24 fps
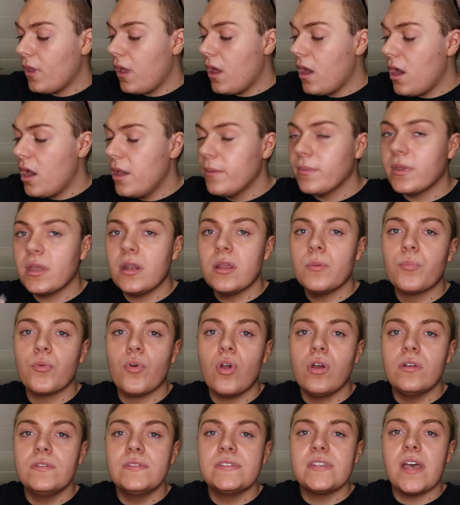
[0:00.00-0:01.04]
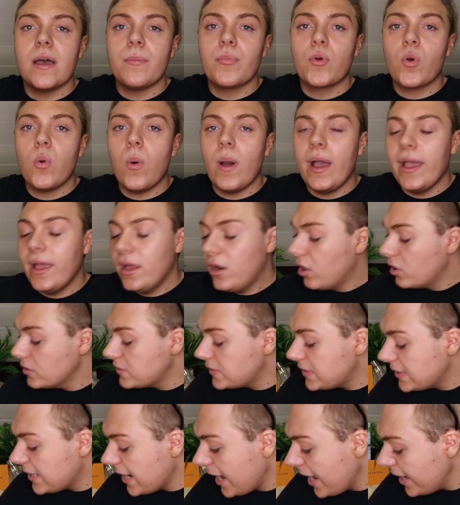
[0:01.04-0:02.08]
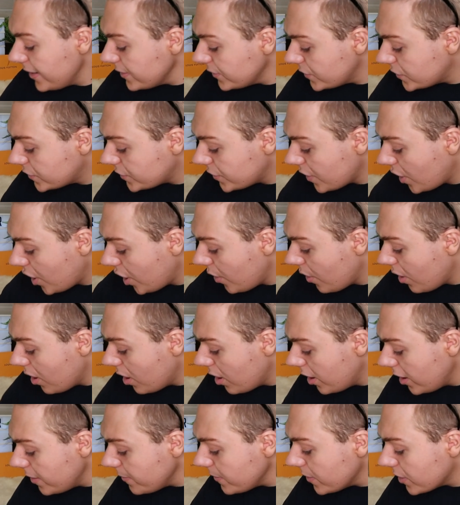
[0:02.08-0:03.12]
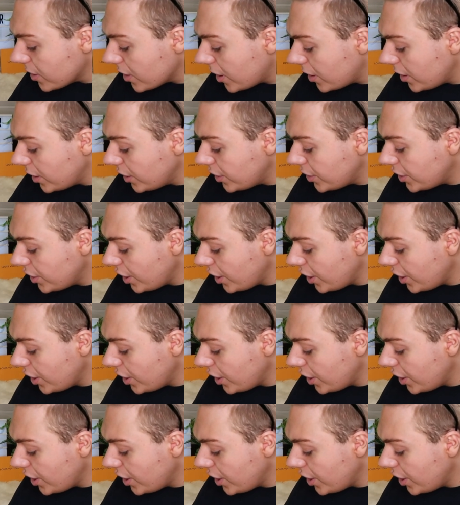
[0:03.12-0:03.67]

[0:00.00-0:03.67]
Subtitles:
I'm going to bronze up quite a lot today. So I'm going to